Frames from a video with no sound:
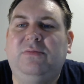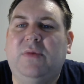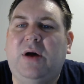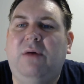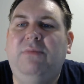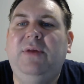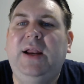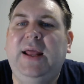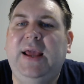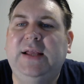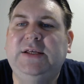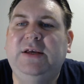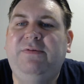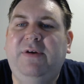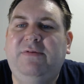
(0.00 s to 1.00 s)
I'm nearly
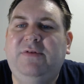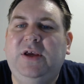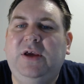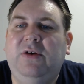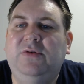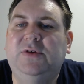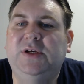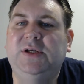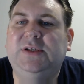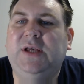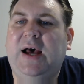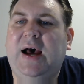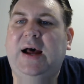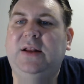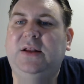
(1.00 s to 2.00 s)
hitting 50
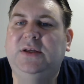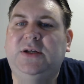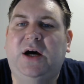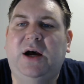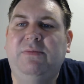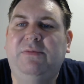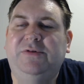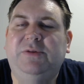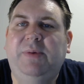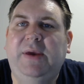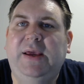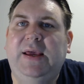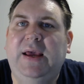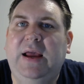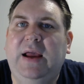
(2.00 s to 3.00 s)
users at the time of
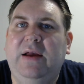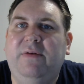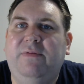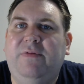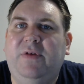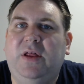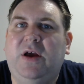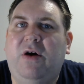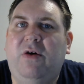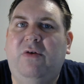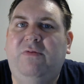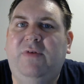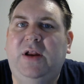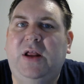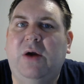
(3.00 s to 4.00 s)
speaking for the
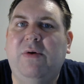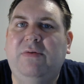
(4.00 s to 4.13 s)
current video.